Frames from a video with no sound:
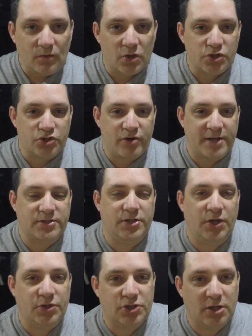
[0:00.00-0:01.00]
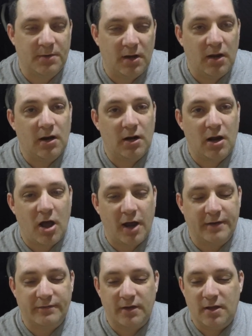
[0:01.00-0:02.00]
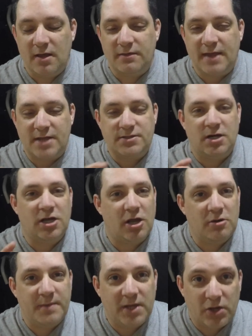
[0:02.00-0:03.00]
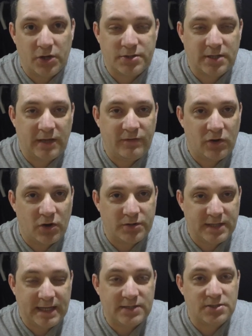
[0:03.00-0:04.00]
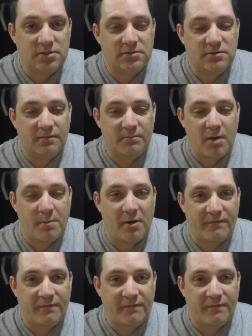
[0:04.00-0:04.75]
straight to YouTube live. That's only going to be good if you've got a decent mobile